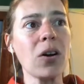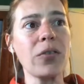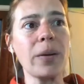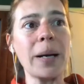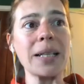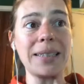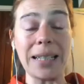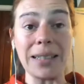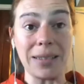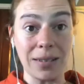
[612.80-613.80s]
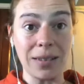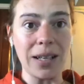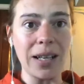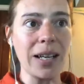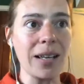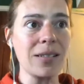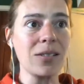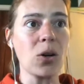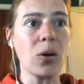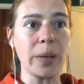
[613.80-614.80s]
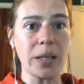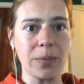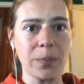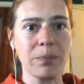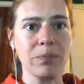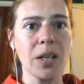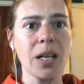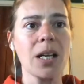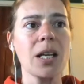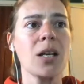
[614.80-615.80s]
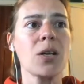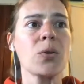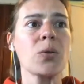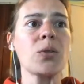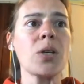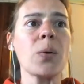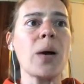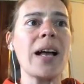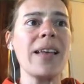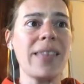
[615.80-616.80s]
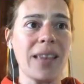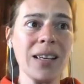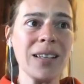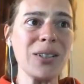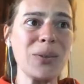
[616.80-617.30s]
of a vaccine against COVID. So I think